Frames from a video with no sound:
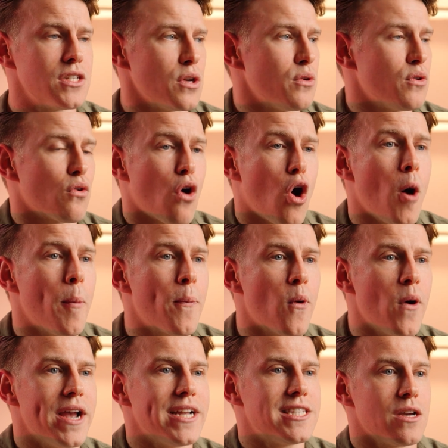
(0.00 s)
So you're
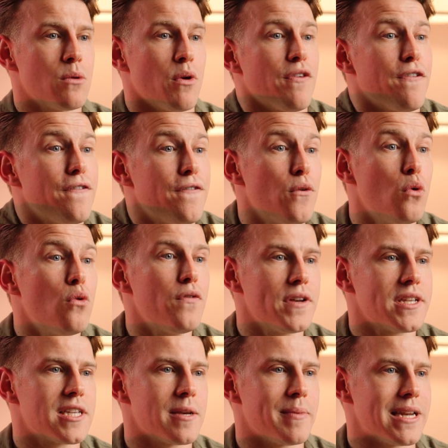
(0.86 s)
operating with full
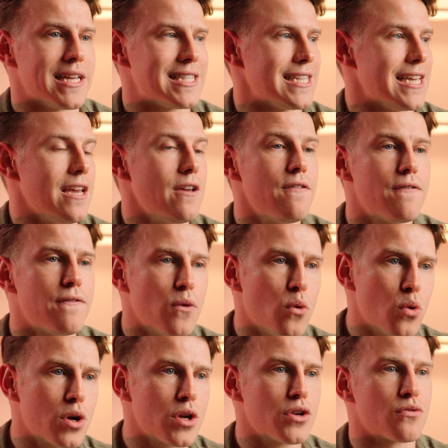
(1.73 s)
visibility,
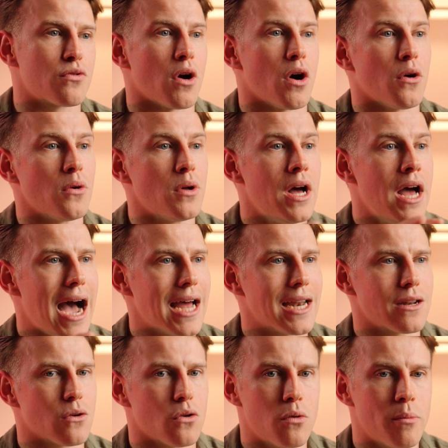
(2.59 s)
full control,
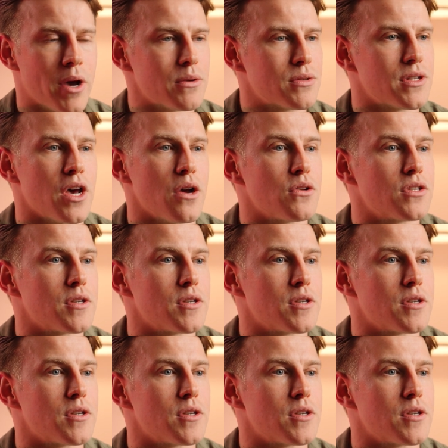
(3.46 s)
and almost no